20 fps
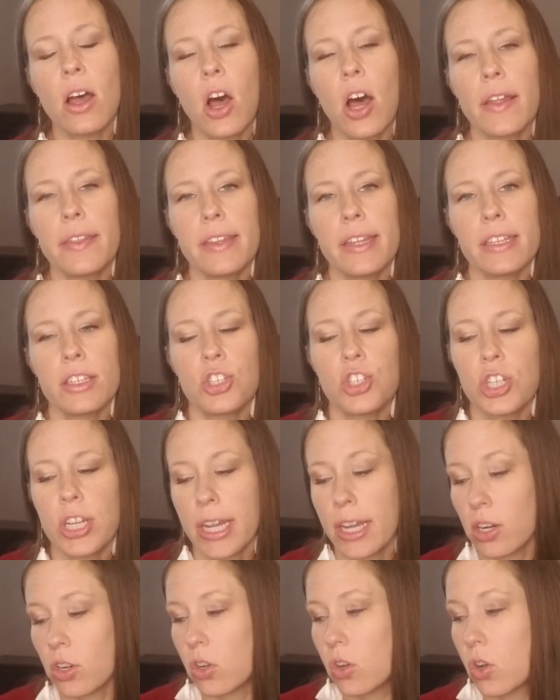On this
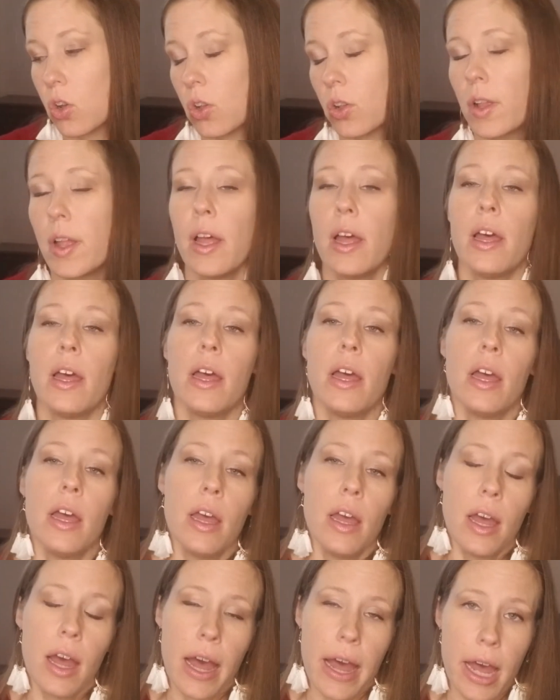channel,
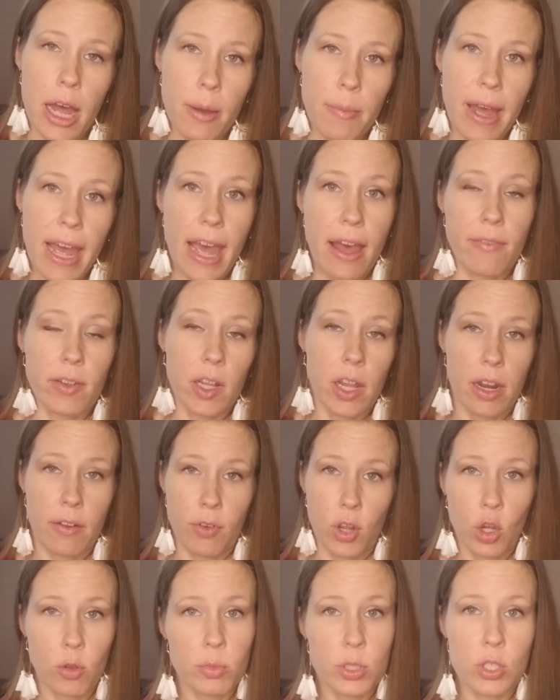I have a lot of
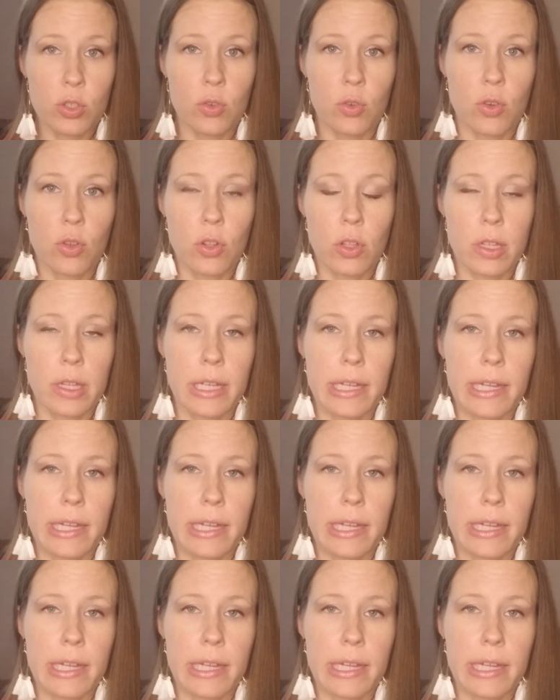homeschool